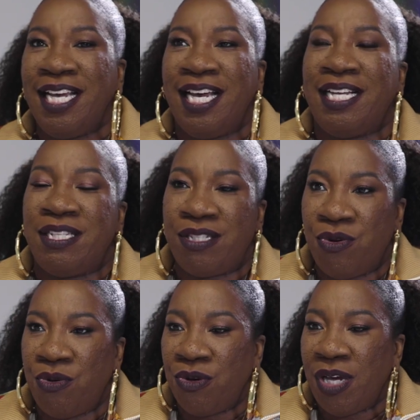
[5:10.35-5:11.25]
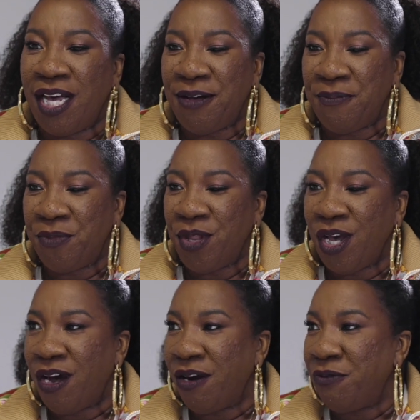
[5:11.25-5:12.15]
And so
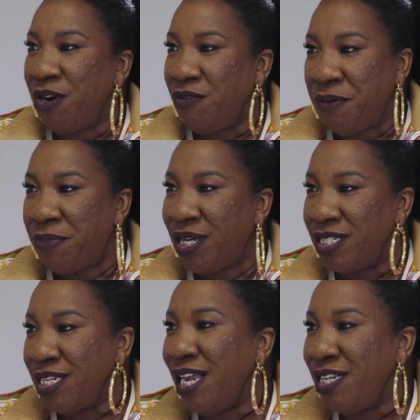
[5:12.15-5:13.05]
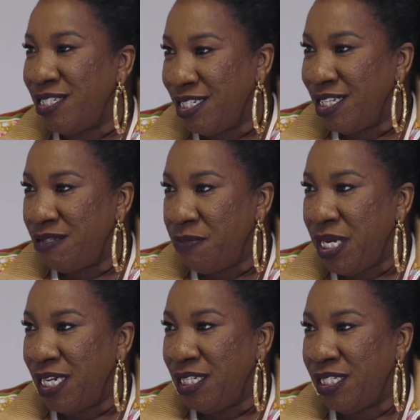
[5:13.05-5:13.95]
one of our biggest challenges has
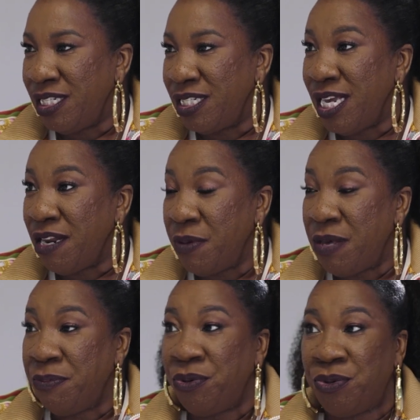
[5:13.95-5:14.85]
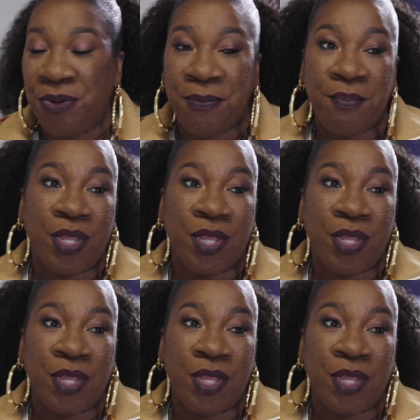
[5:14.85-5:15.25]
been to say to people,